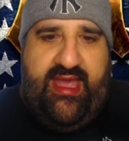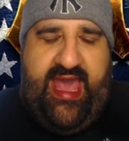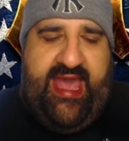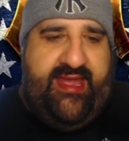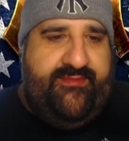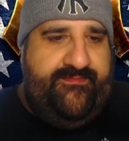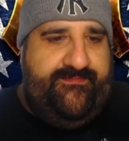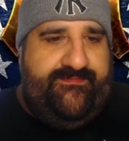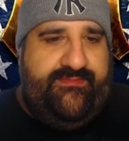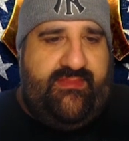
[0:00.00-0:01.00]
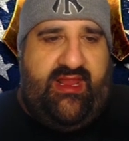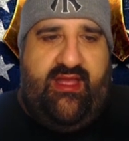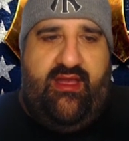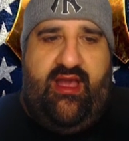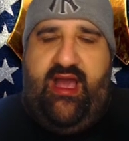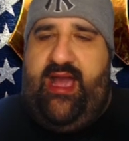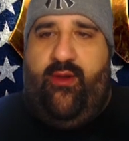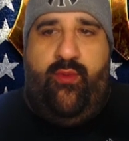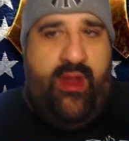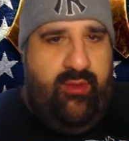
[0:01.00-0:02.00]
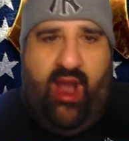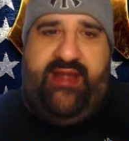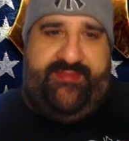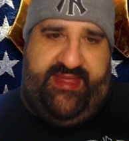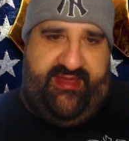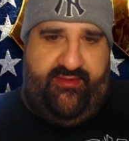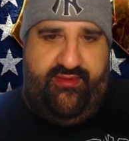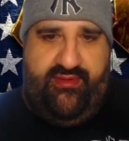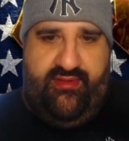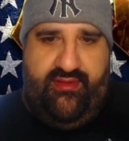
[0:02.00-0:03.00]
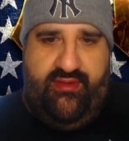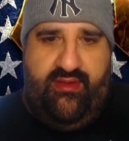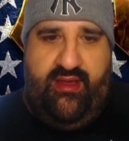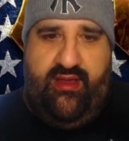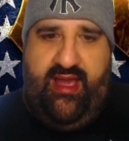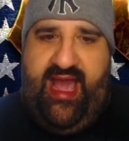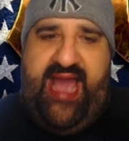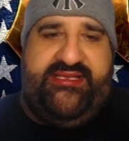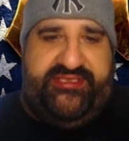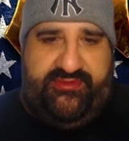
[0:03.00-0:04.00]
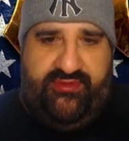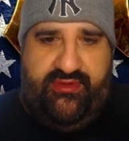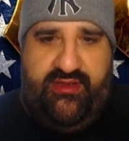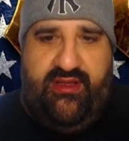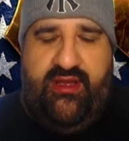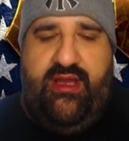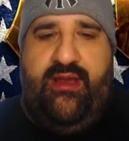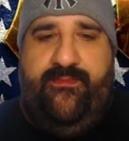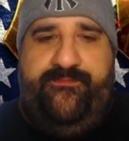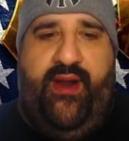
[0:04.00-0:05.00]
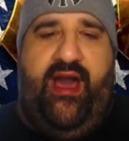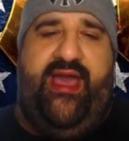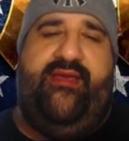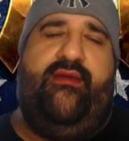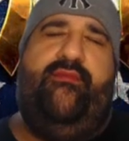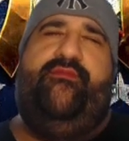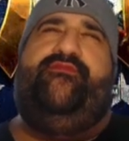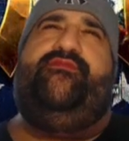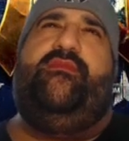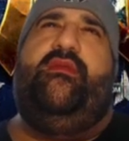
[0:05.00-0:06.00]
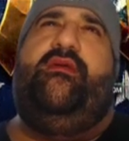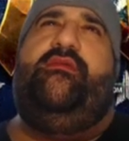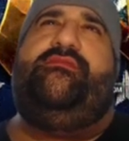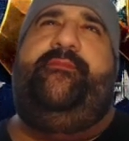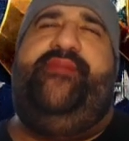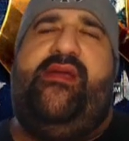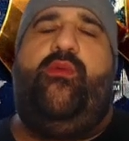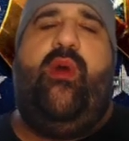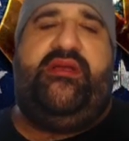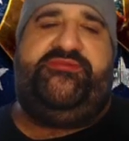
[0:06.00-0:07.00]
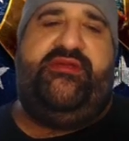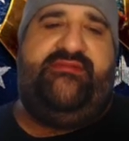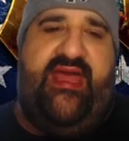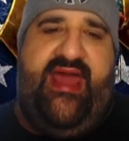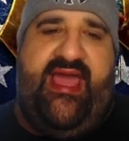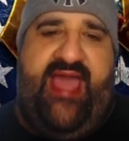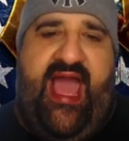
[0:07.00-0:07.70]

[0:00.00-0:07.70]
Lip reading: And we want him here. I do. But the big question that I